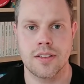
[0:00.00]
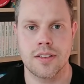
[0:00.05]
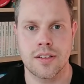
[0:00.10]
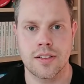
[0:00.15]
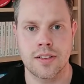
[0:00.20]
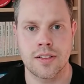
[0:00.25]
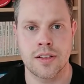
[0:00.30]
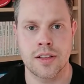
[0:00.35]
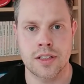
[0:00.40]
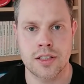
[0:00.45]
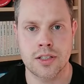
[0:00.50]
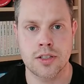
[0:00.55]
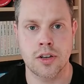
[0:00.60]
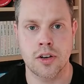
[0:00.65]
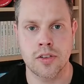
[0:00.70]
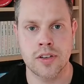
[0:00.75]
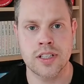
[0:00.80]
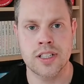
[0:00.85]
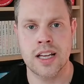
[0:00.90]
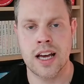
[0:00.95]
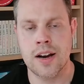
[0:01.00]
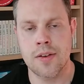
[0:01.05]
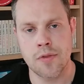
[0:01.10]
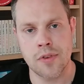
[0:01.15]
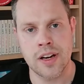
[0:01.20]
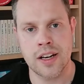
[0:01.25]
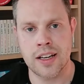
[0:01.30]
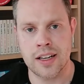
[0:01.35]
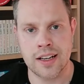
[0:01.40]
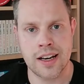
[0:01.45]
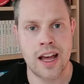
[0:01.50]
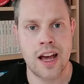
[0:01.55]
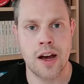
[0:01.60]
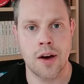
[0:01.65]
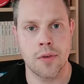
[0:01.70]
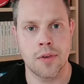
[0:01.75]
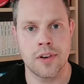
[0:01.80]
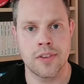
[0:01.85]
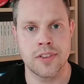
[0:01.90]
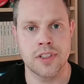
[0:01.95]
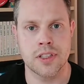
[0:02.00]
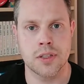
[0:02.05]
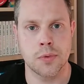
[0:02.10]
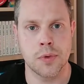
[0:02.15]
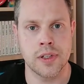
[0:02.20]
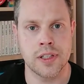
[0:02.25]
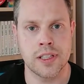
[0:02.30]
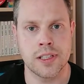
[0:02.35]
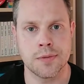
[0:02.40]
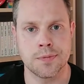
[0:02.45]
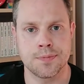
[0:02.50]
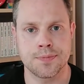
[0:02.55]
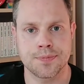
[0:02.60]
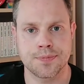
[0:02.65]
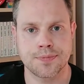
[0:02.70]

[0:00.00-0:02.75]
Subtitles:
the stories that I'm reading now of just William.